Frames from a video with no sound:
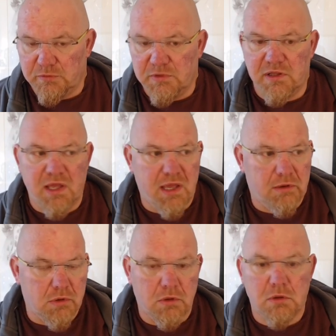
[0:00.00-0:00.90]
be that
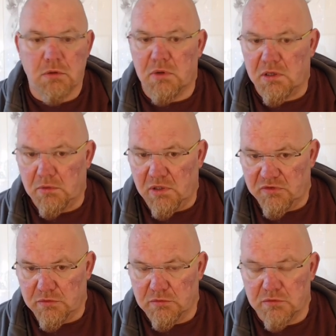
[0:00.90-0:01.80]
alcohol,
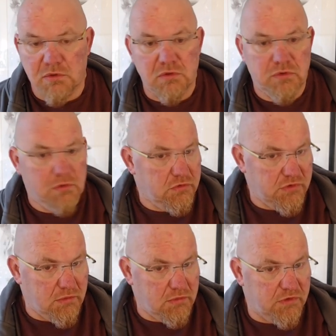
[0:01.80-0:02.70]
recreational drugs, or
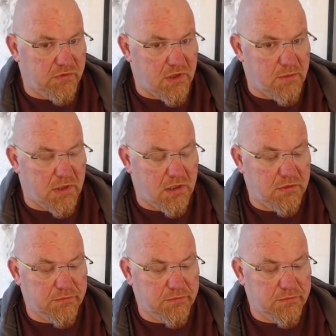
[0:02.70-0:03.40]
steroids for that matter.